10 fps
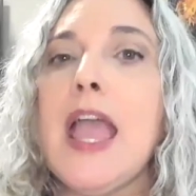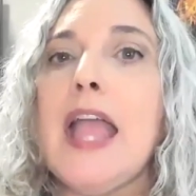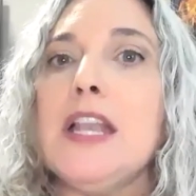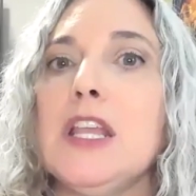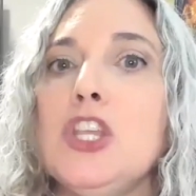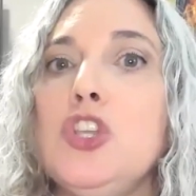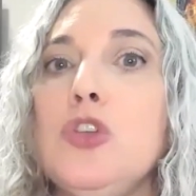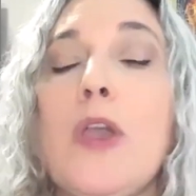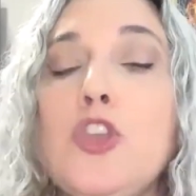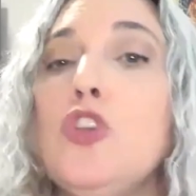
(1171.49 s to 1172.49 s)
And
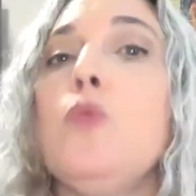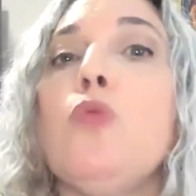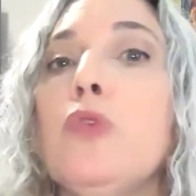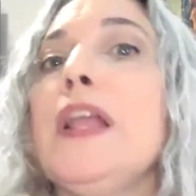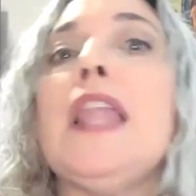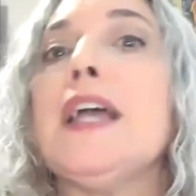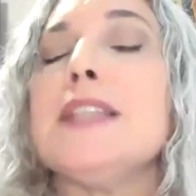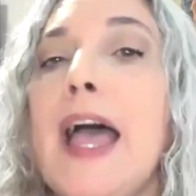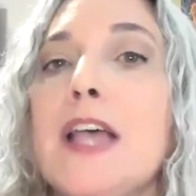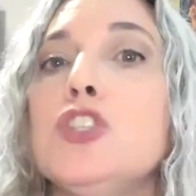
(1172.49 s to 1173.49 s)
you will realize
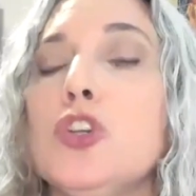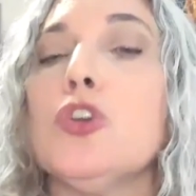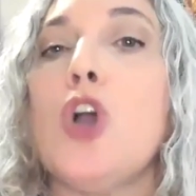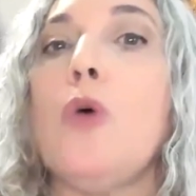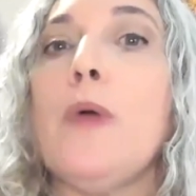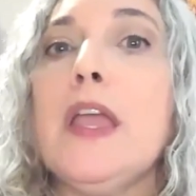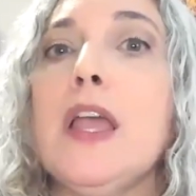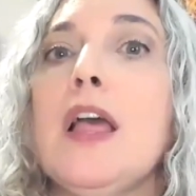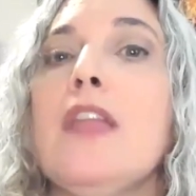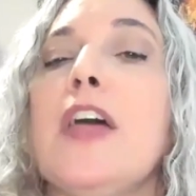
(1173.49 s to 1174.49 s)
as you're going
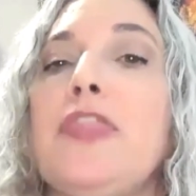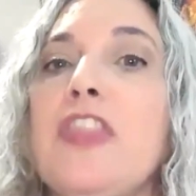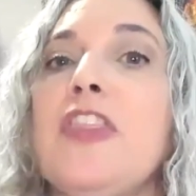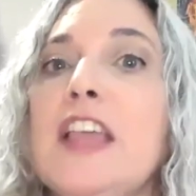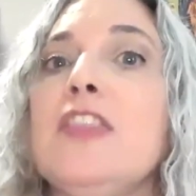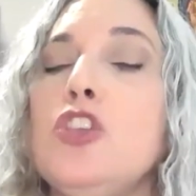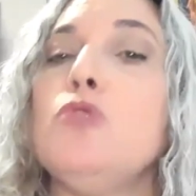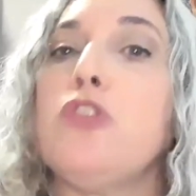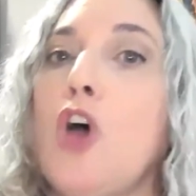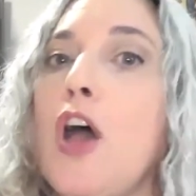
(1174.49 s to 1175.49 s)
that the thing that
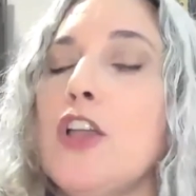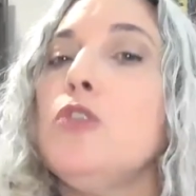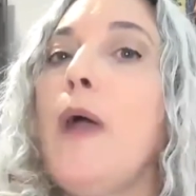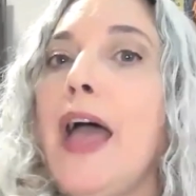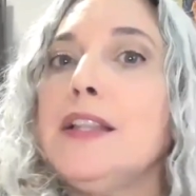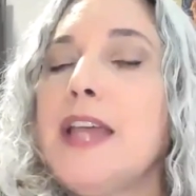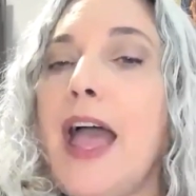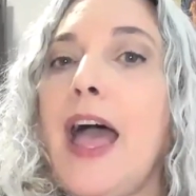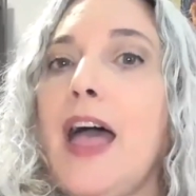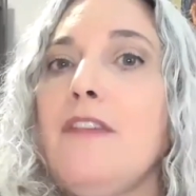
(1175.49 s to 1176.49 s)
you thought you had to
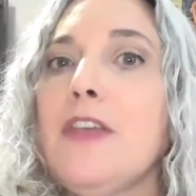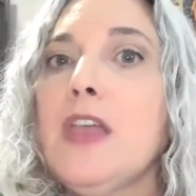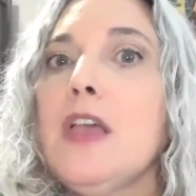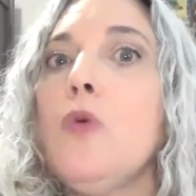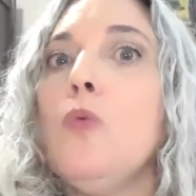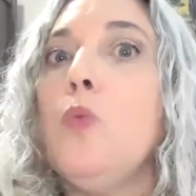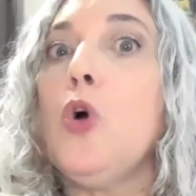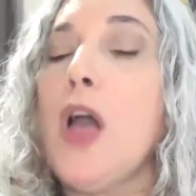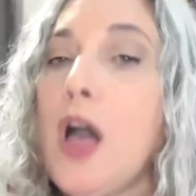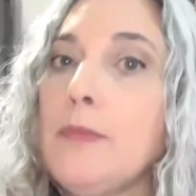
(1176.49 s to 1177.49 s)
have
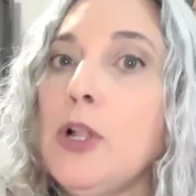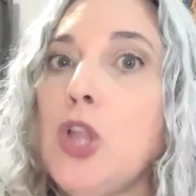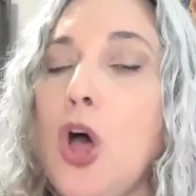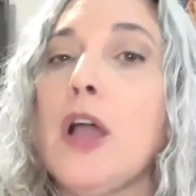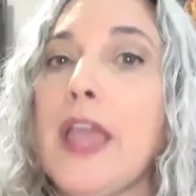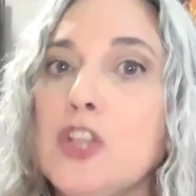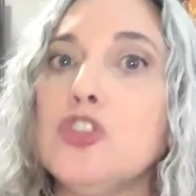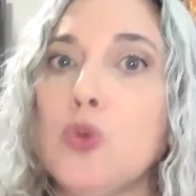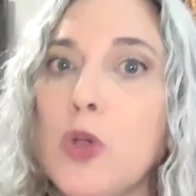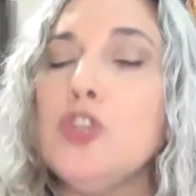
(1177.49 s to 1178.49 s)
will come along and
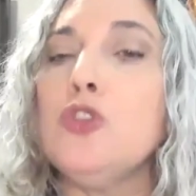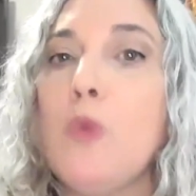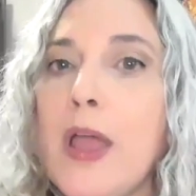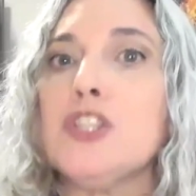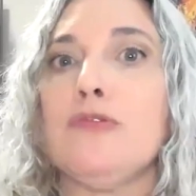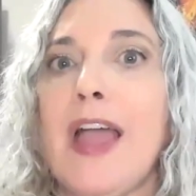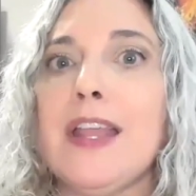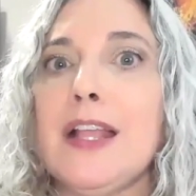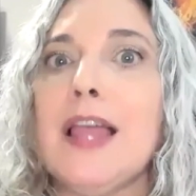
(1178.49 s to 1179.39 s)
join you when it's ready.